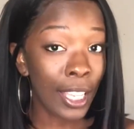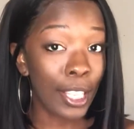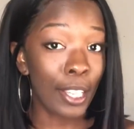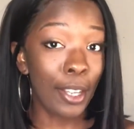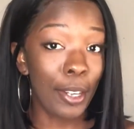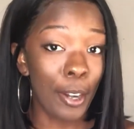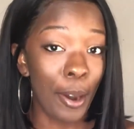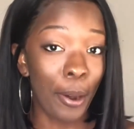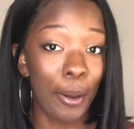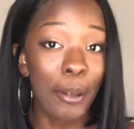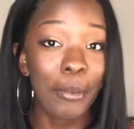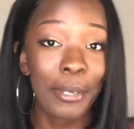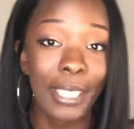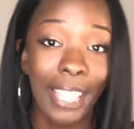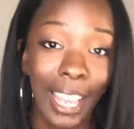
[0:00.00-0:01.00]
you know what I'm
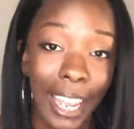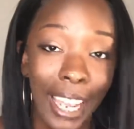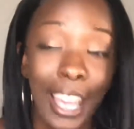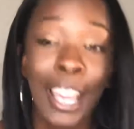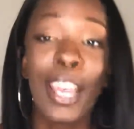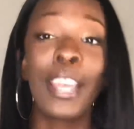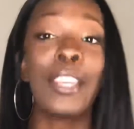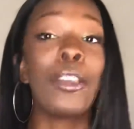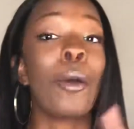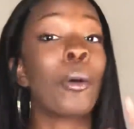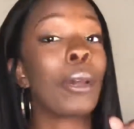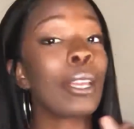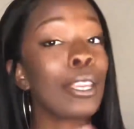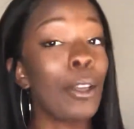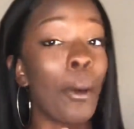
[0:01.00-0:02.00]
saying? Your
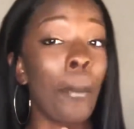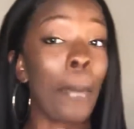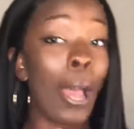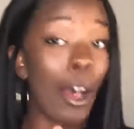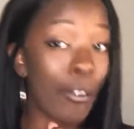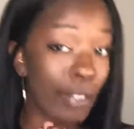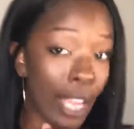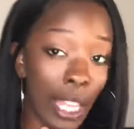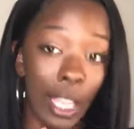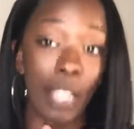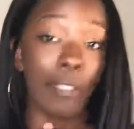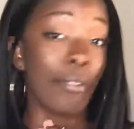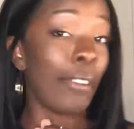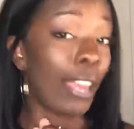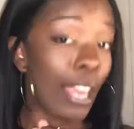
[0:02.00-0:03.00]
your mouth can't
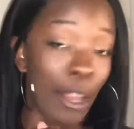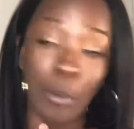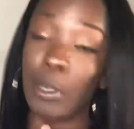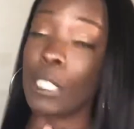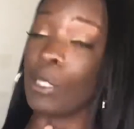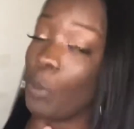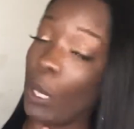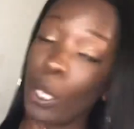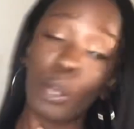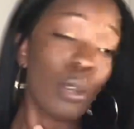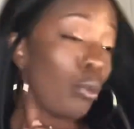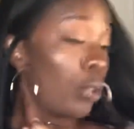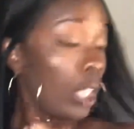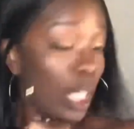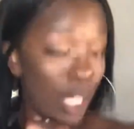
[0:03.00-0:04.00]
get fed with this wet
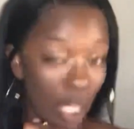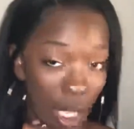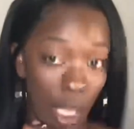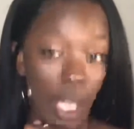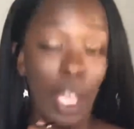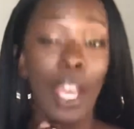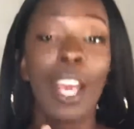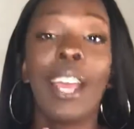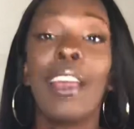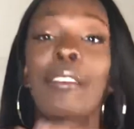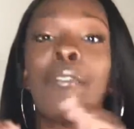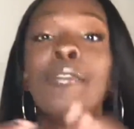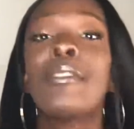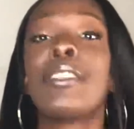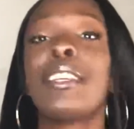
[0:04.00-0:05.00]
cootie cat if
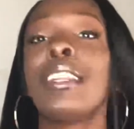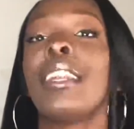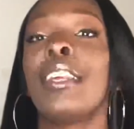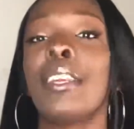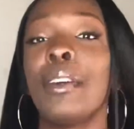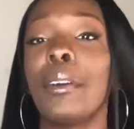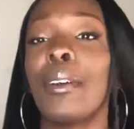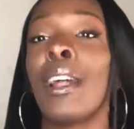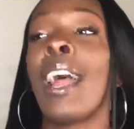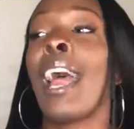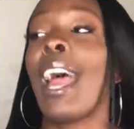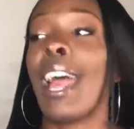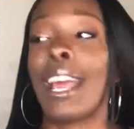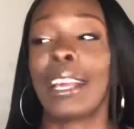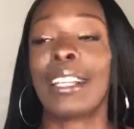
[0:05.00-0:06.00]
you sitting here
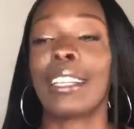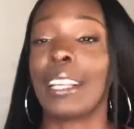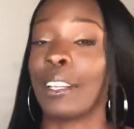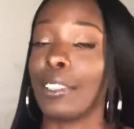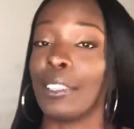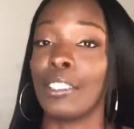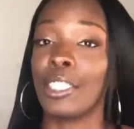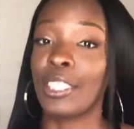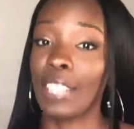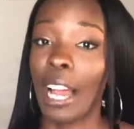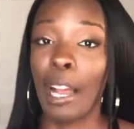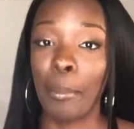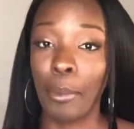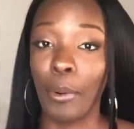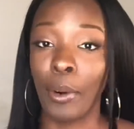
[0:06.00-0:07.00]
acting like a little shy
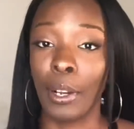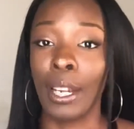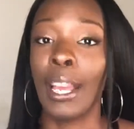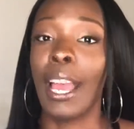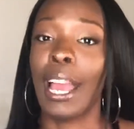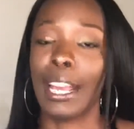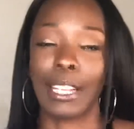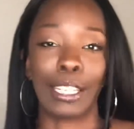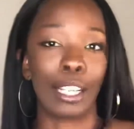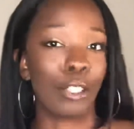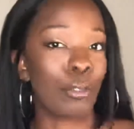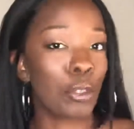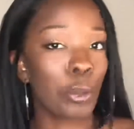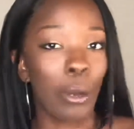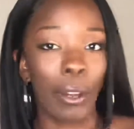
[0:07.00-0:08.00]
boy, acting like you
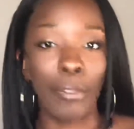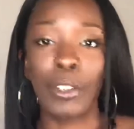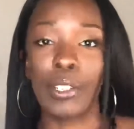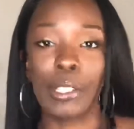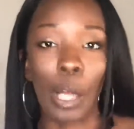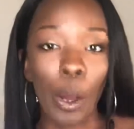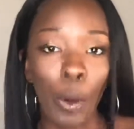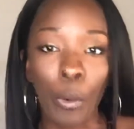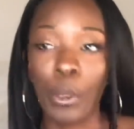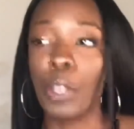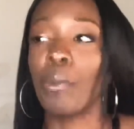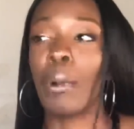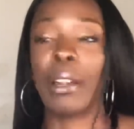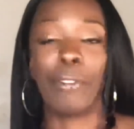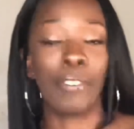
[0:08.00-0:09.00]
12 years old and you
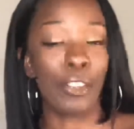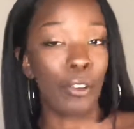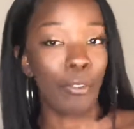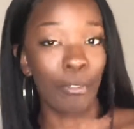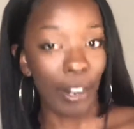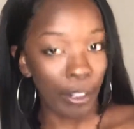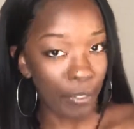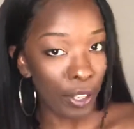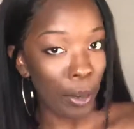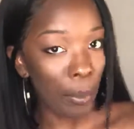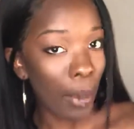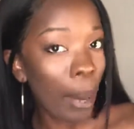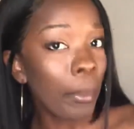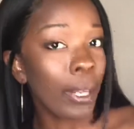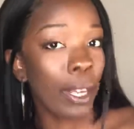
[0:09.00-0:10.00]
ready for ready for your
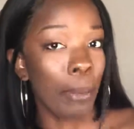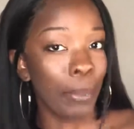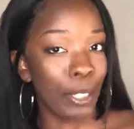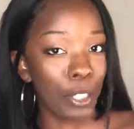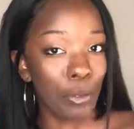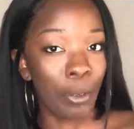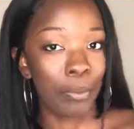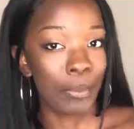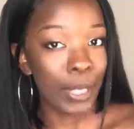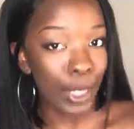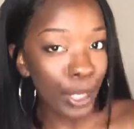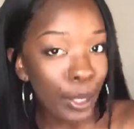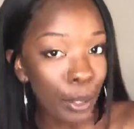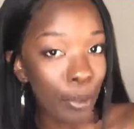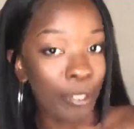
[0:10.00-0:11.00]
mom to come get you up
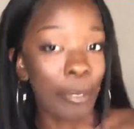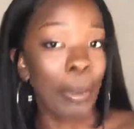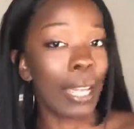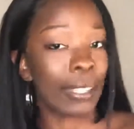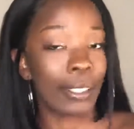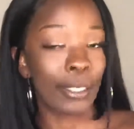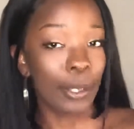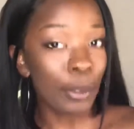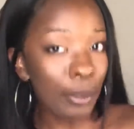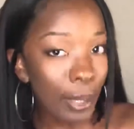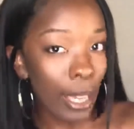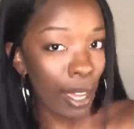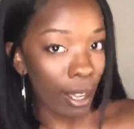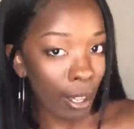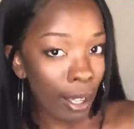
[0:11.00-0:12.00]
school from after school
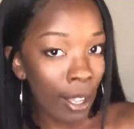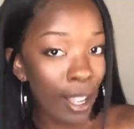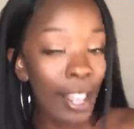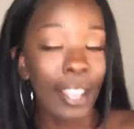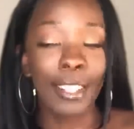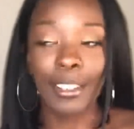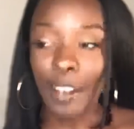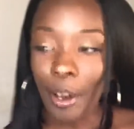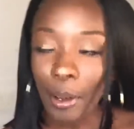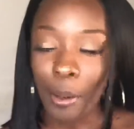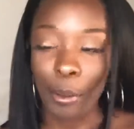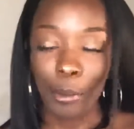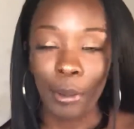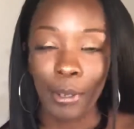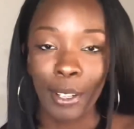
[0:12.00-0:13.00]
care.
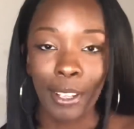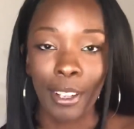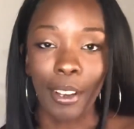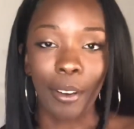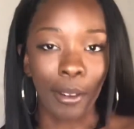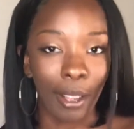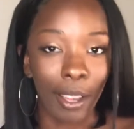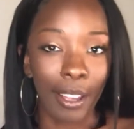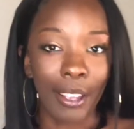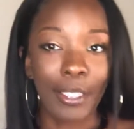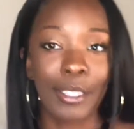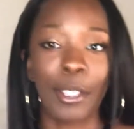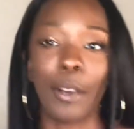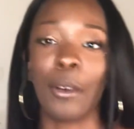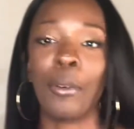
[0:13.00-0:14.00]
No, okay?
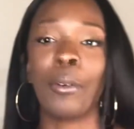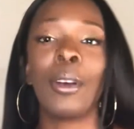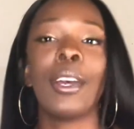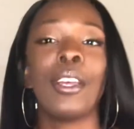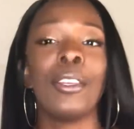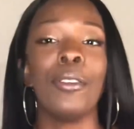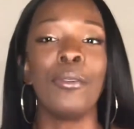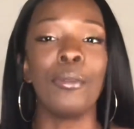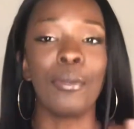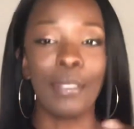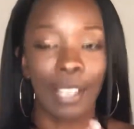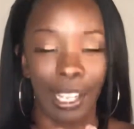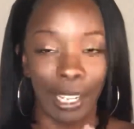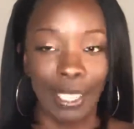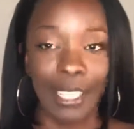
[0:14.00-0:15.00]
So you
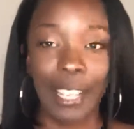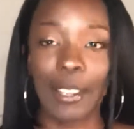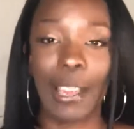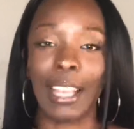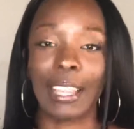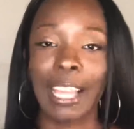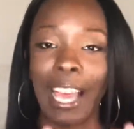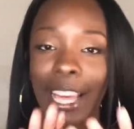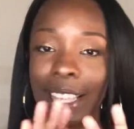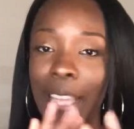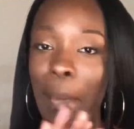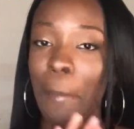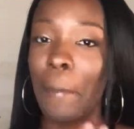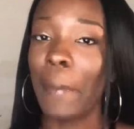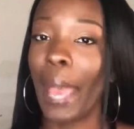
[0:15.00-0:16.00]
like I said, you to have
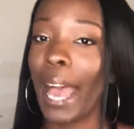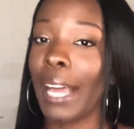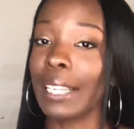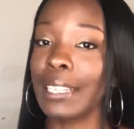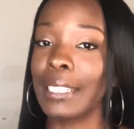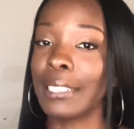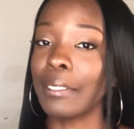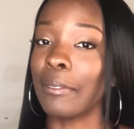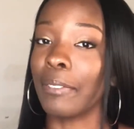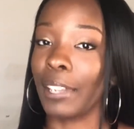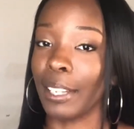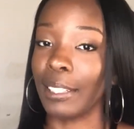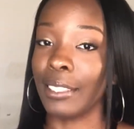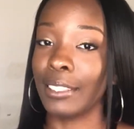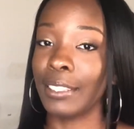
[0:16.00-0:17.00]
that balance,
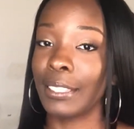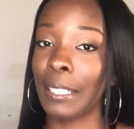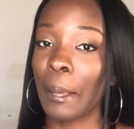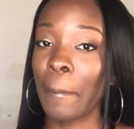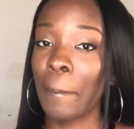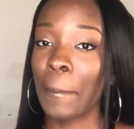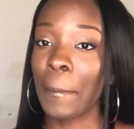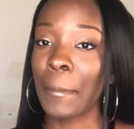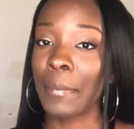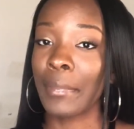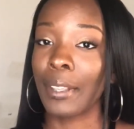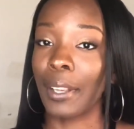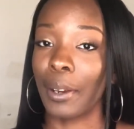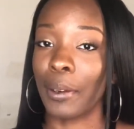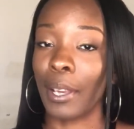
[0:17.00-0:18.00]
fellas
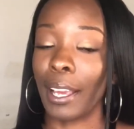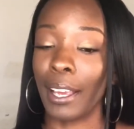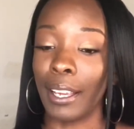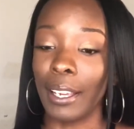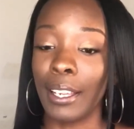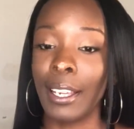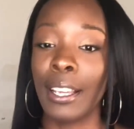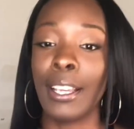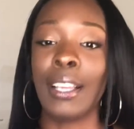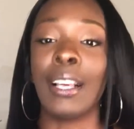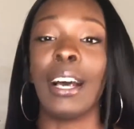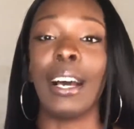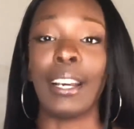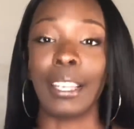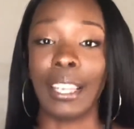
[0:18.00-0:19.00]
okay
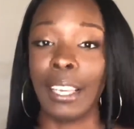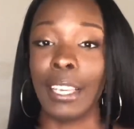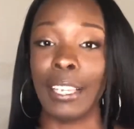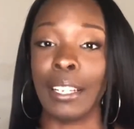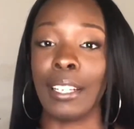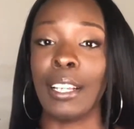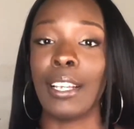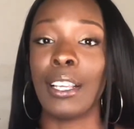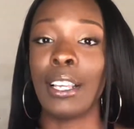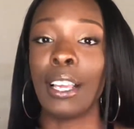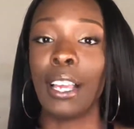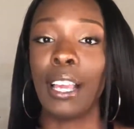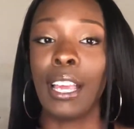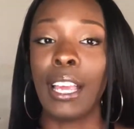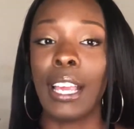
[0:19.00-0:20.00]
again
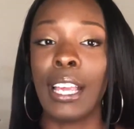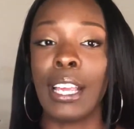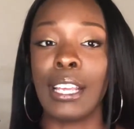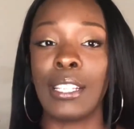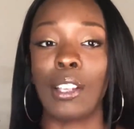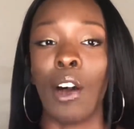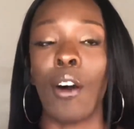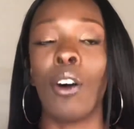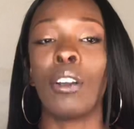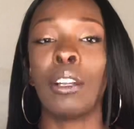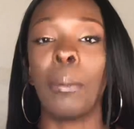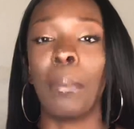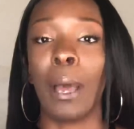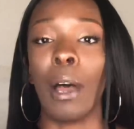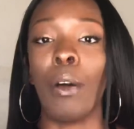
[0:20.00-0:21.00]
it's all
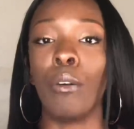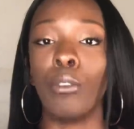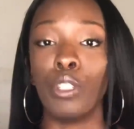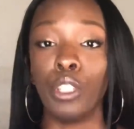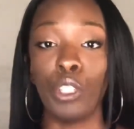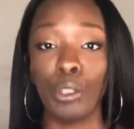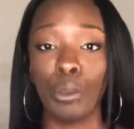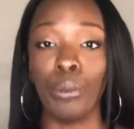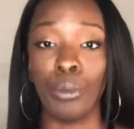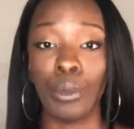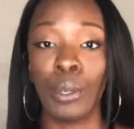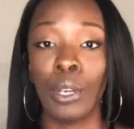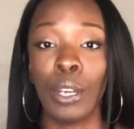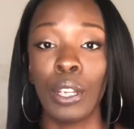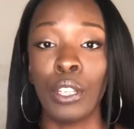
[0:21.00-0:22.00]
about you
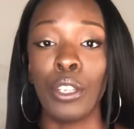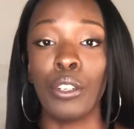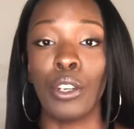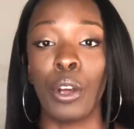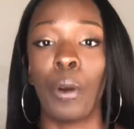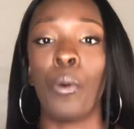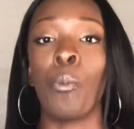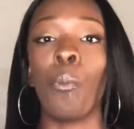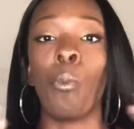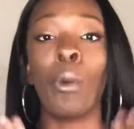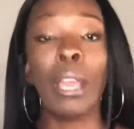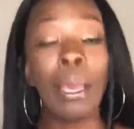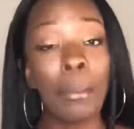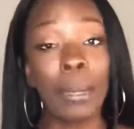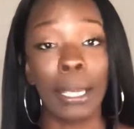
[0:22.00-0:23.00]
you know
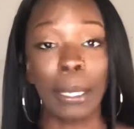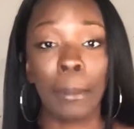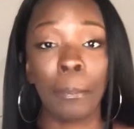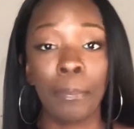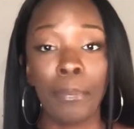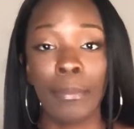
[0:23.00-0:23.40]
women